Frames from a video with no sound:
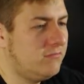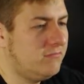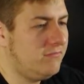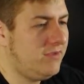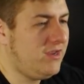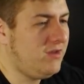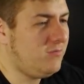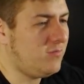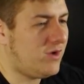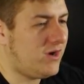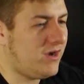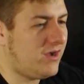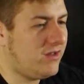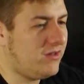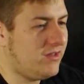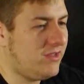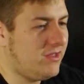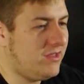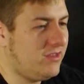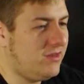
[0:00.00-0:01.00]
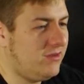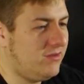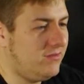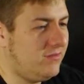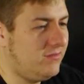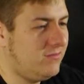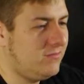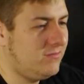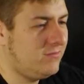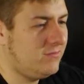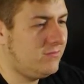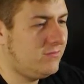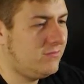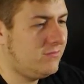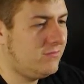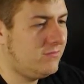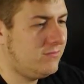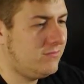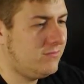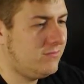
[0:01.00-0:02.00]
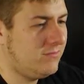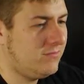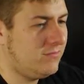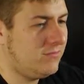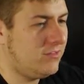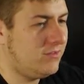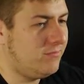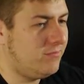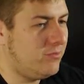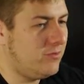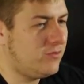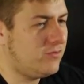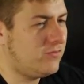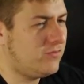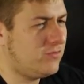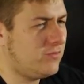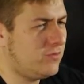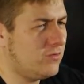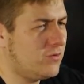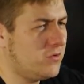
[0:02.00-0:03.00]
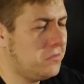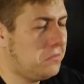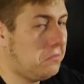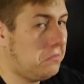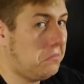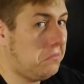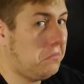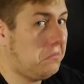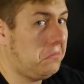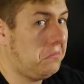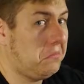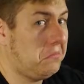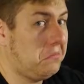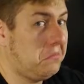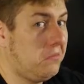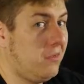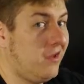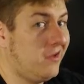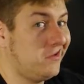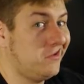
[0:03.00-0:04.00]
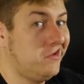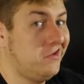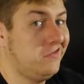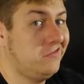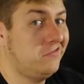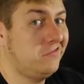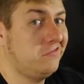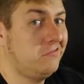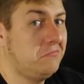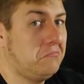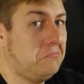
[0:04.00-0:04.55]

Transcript: Meanwhile, in the bookstore, I guess.